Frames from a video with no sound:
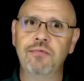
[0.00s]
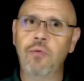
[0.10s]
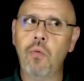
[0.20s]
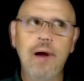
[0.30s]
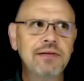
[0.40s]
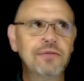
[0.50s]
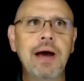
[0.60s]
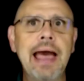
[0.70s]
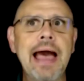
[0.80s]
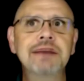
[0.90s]
Well, what do I
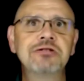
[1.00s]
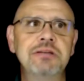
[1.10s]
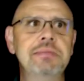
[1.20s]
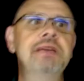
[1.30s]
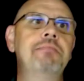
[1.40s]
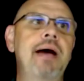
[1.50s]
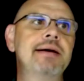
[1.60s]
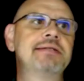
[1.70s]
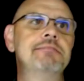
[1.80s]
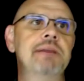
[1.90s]
actually mean by
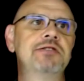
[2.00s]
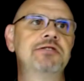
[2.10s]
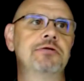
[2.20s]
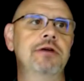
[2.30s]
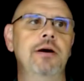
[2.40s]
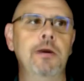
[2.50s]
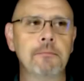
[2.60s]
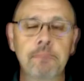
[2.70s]
it's a mixture here?